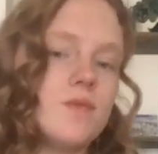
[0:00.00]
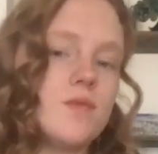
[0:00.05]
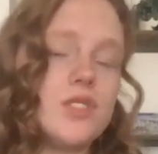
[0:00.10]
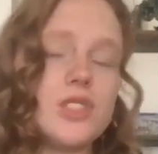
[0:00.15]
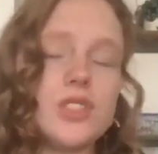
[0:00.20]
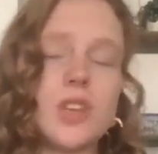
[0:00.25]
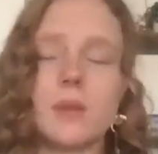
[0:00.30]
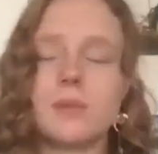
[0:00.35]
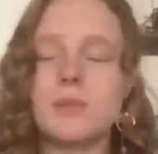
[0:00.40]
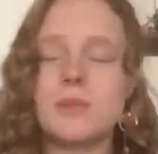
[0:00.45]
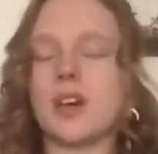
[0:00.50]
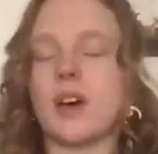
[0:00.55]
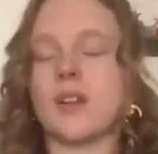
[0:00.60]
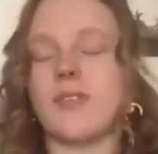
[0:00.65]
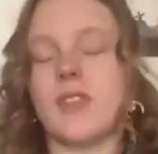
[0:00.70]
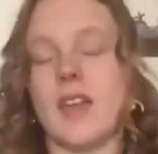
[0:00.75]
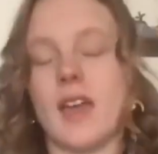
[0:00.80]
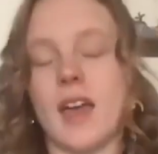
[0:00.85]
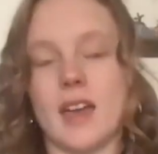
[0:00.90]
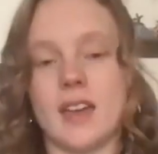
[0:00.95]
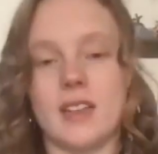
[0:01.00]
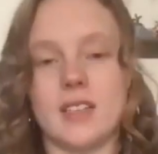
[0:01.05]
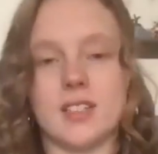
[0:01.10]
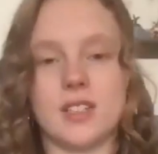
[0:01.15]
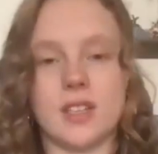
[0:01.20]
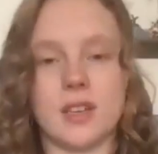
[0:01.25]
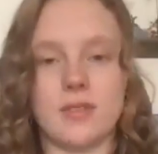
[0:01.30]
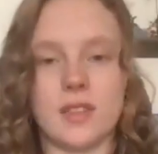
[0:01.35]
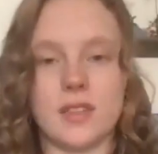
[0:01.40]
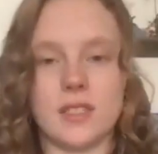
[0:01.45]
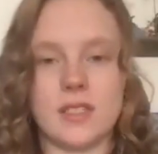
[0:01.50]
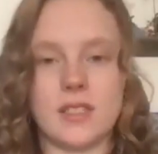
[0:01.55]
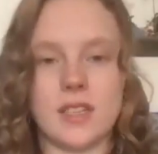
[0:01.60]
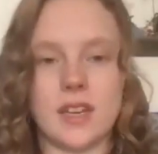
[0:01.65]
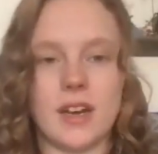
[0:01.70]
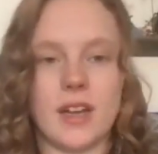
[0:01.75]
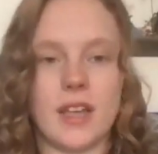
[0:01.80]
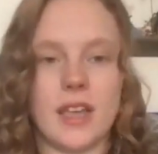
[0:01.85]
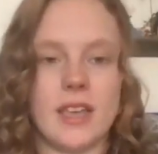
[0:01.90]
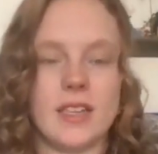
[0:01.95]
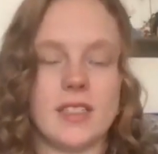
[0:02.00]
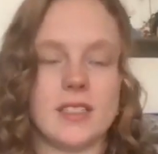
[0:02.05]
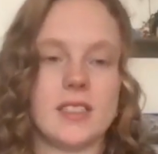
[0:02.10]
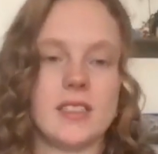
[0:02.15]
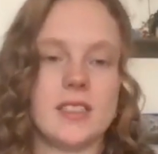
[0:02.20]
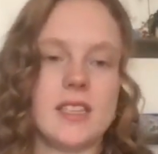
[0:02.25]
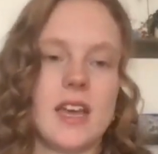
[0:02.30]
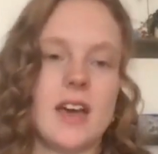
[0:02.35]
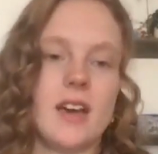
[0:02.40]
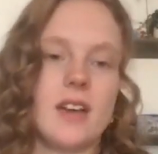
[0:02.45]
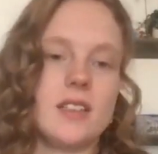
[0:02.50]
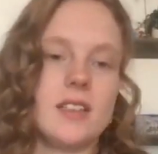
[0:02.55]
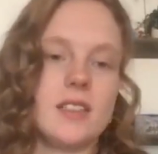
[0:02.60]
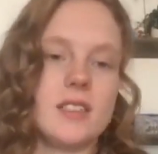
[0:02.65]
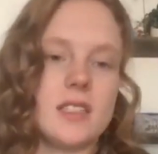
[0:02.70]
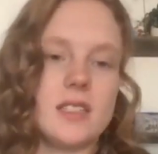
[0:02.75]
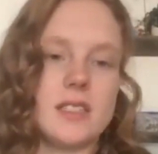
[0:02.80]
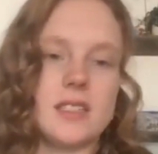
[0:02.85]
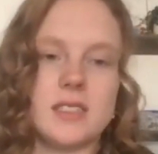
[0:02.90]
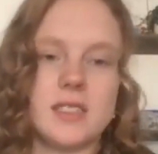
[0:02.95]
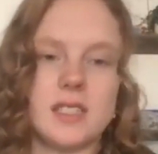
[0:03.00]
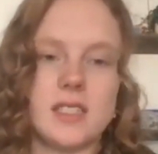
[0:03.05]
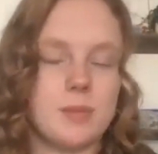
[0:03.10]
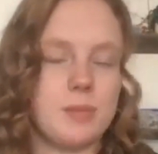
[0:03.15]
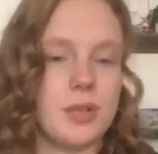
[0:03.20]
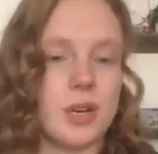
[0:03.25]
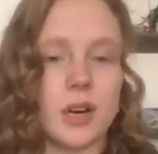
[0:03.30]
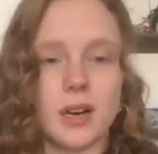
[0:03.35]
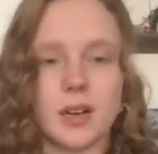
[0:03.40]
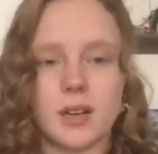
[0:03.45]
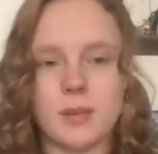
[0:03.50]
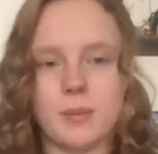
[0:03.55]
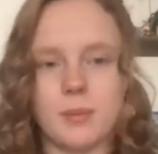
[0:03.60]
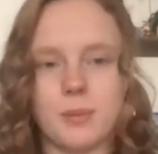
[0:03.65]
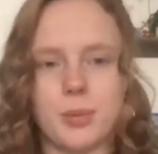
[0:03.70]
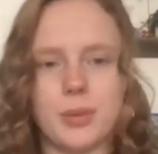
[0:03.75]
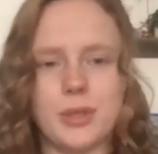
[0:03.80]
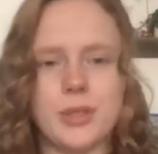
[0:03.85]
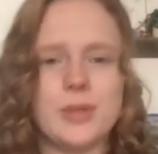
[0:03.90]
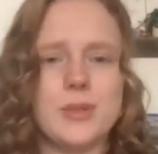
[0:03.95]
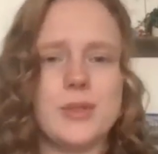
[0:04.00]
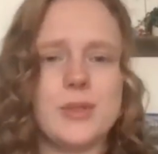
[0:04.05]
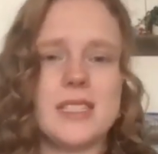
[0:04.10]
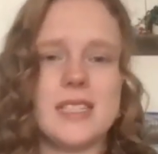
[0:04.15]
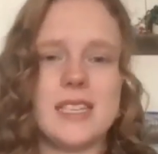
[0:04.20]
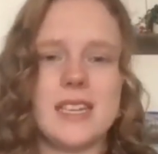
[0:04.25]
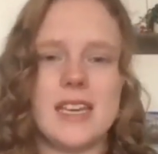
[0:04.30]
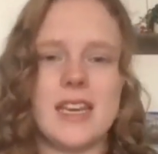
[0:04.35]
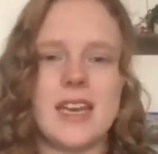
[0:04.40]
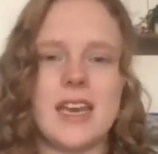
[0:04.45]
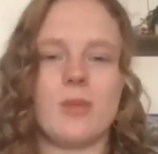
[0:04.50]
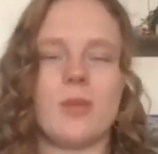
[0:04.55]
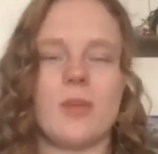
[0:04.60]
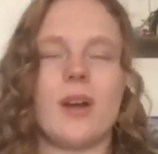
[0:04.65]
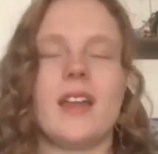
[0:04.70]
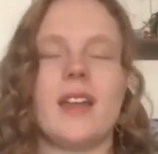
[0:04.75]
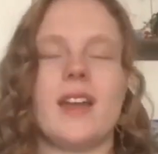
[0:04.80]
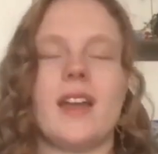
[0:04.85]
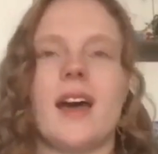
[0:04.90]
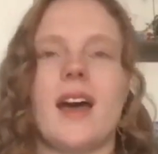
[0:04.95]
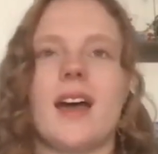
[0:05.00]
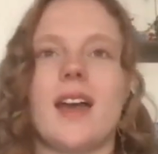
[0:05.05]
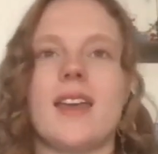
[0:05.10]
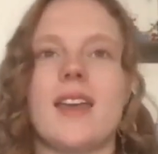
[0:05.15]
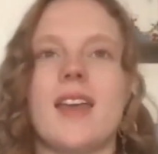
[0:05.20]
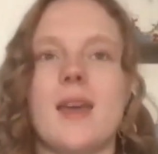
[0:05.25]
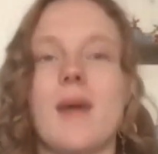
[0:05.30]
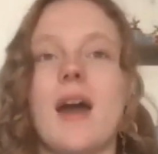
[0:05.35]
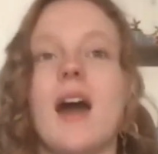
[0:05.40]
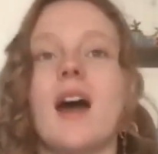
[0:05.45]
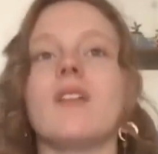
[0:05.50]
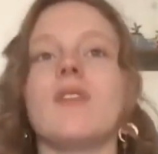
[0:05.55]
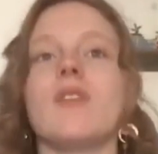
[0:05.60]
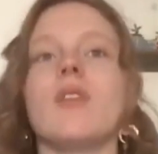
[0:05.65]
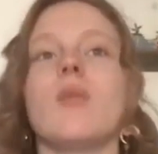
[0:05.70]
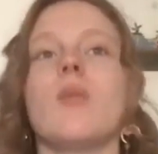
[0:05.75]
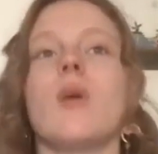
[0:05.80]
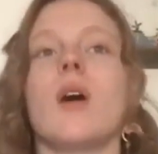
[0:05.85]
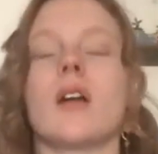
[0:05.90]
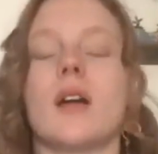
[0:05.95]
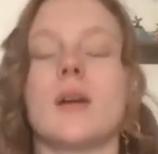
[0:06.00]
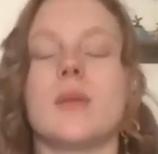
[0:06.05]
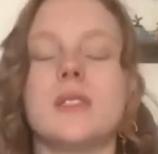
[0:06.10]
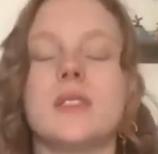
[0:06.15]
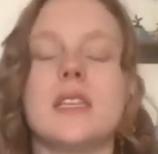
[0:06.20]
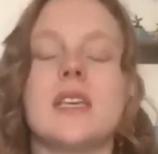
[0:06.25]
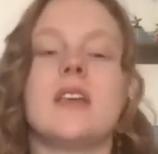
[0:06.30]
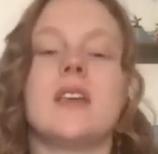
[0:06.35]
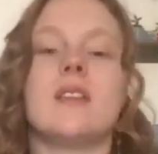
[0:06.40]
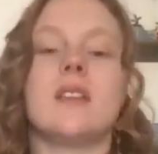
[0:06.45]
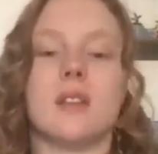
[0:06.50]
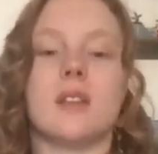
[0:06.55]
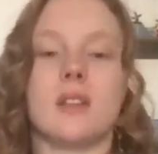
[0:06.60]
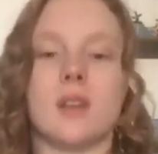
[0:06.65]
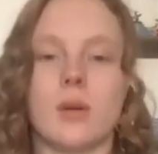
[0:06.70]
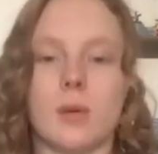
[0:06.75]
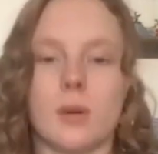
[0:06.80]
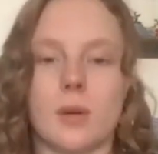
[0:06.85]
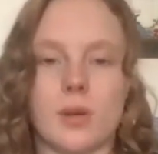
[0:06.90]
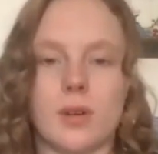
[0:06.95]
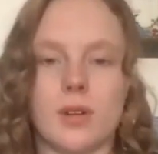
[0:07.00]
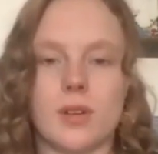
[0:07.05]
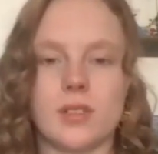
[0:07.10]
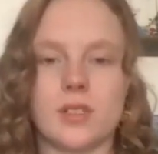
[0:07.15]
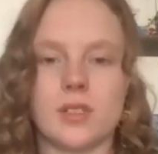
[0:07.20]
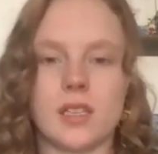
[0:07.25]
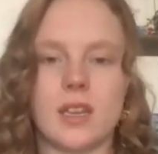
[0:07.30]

jumped off the edge of the staircase and down into this deep, dark blue sea. And when I came out of the water, I was in the lower world.